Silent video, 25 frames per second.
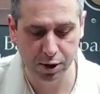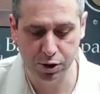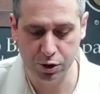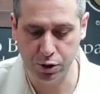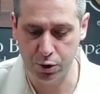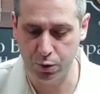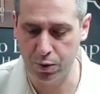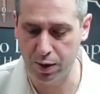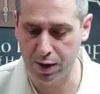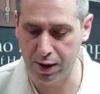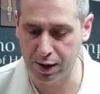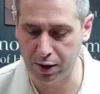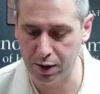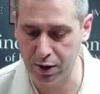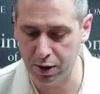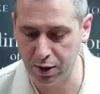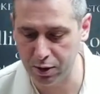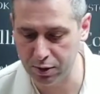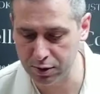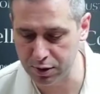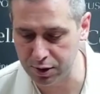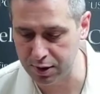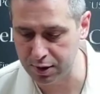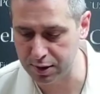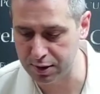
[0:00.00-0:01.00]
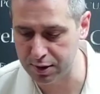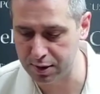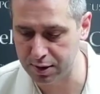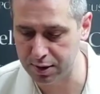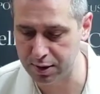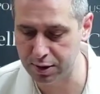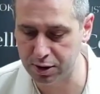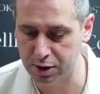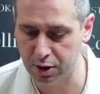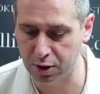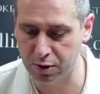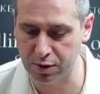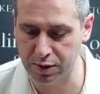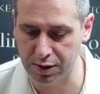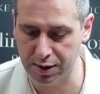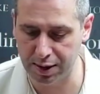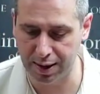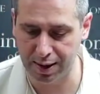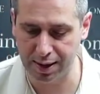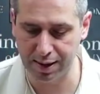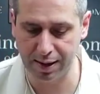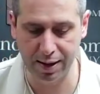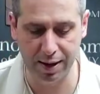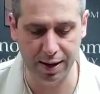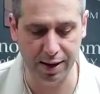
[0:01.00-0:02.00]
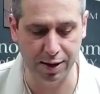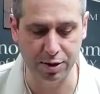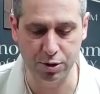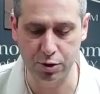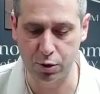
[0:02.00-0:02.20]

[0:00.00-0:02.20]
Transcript: So when it closes, it's closing like this.